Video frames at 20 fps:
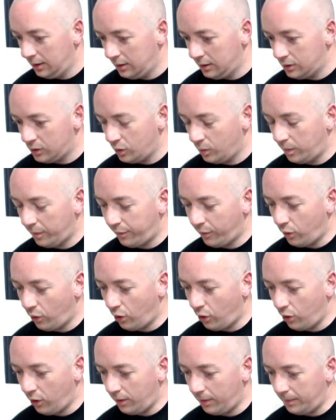So
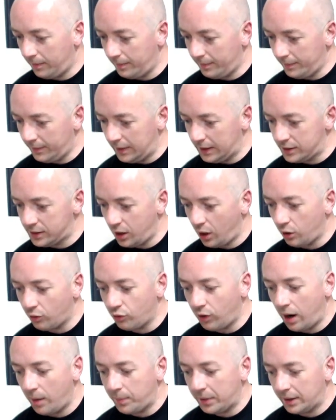before you start
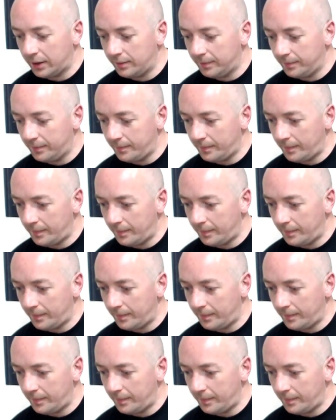wrapping,